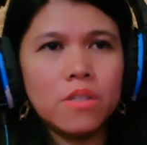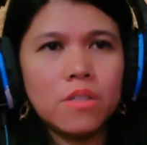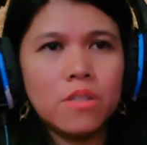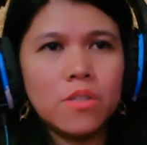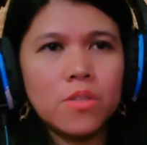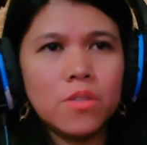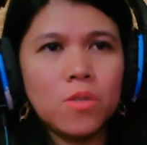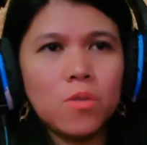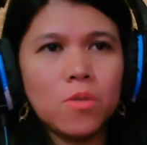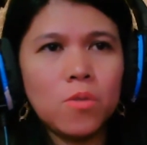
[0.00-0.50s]

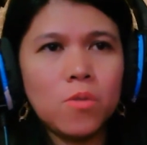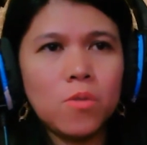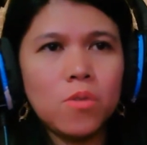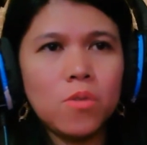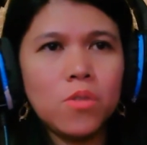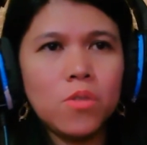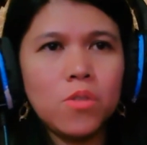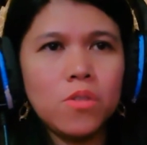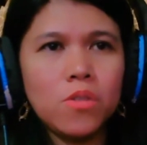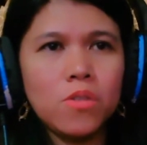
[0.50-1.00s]
So
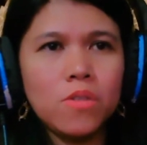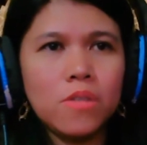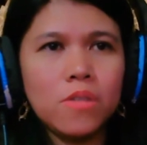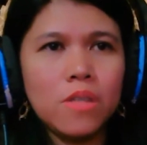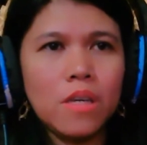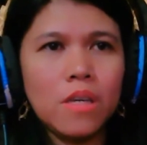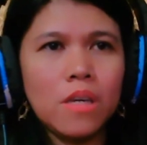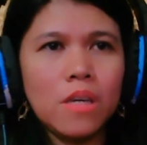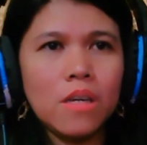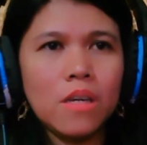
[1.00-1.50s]
do you
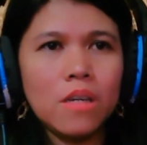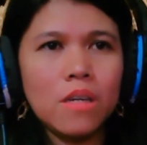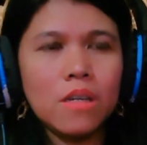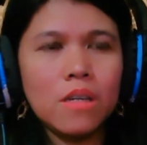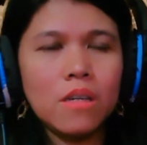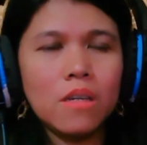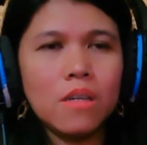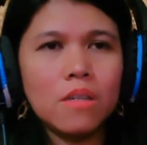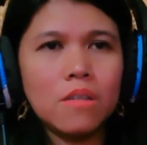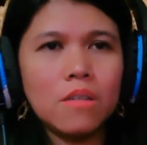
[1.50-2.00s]
think
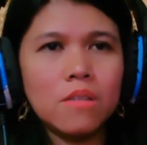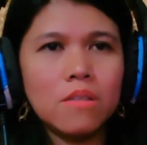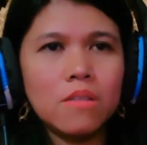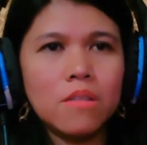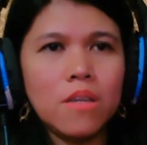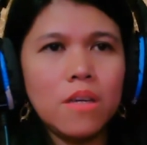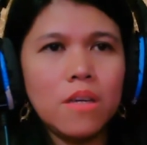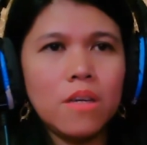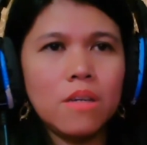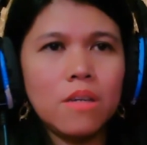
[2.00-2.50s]

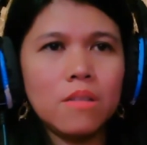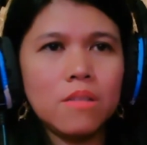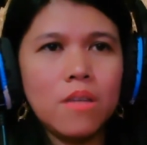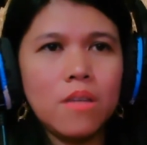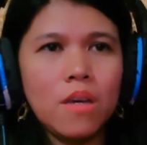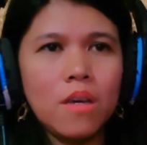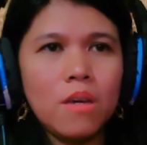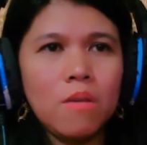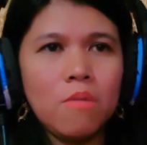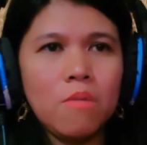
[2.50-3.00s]
they
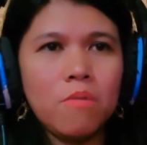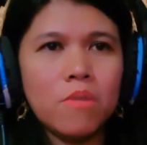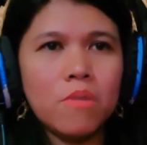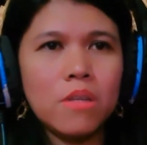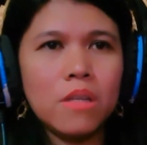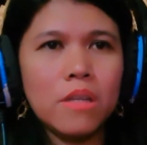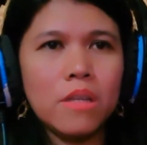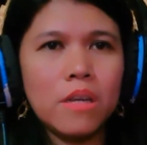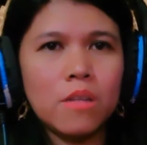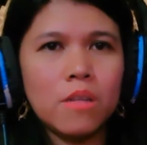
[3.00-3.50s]

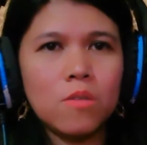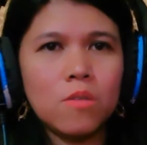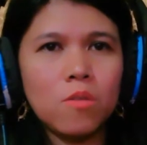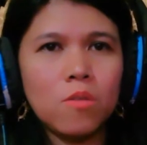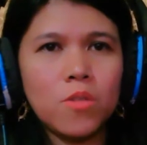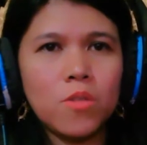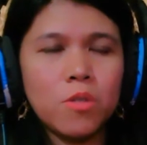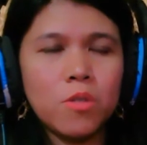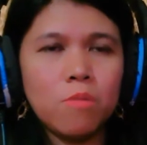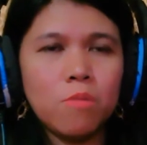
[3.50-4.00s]
will not
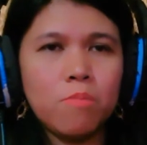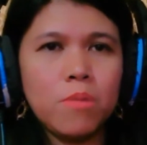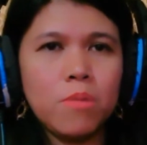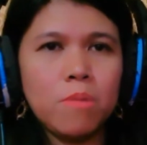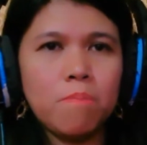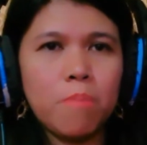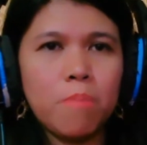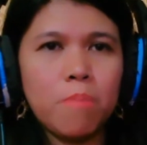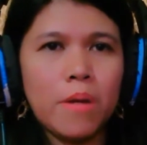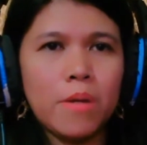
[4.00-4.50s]
also
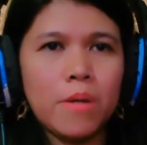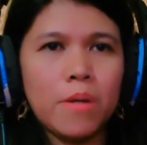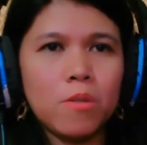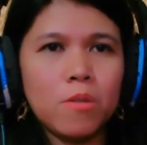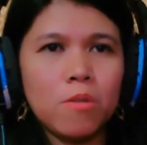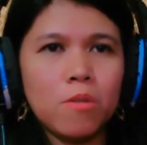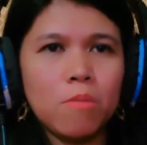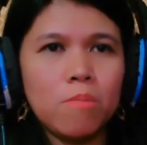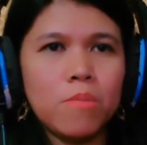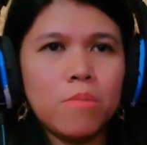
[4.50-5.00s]
be part
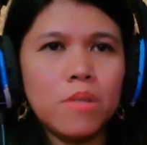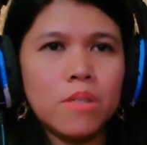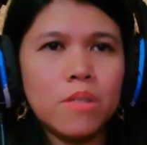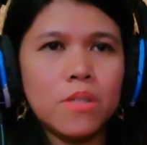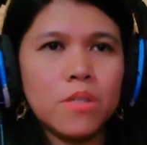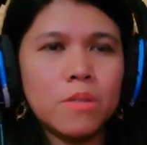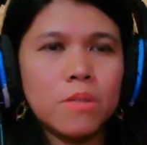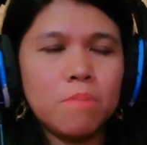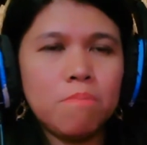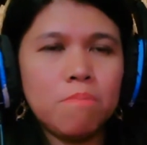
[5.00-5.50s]
of
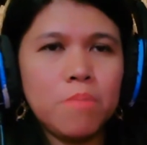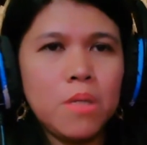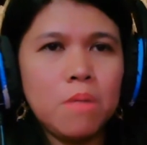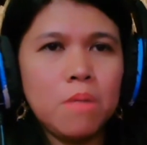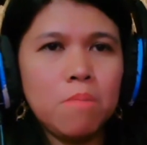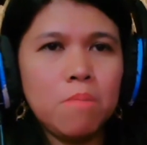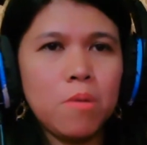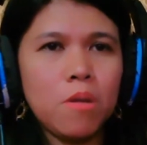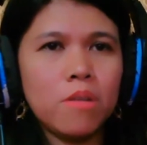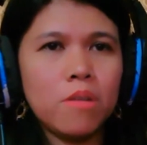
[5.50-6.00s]
this
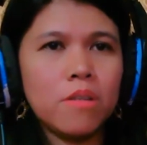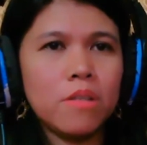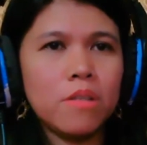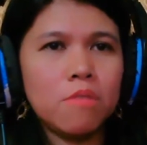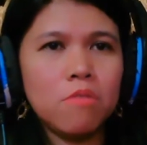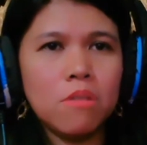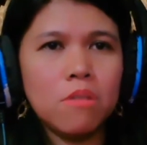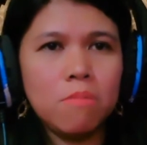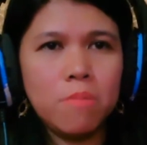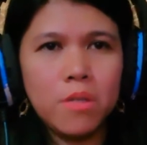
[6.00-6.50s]
people that
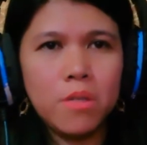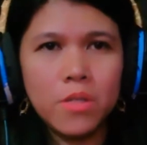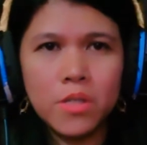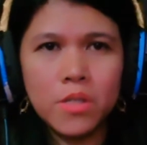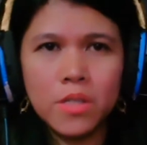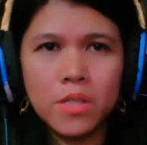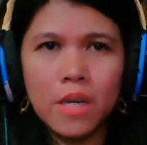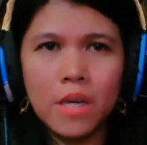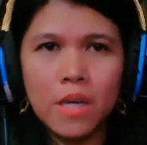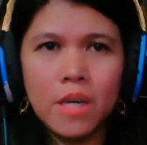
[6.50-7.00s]
will be
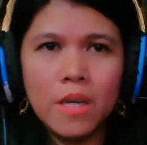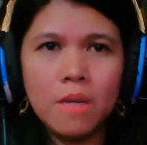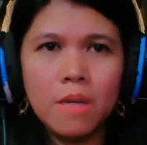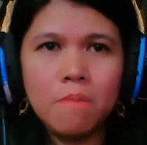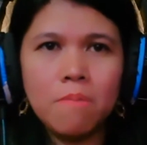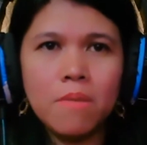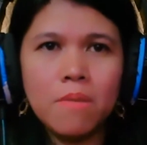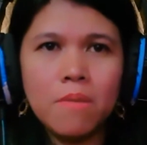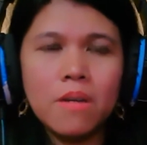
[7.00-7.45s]
saved?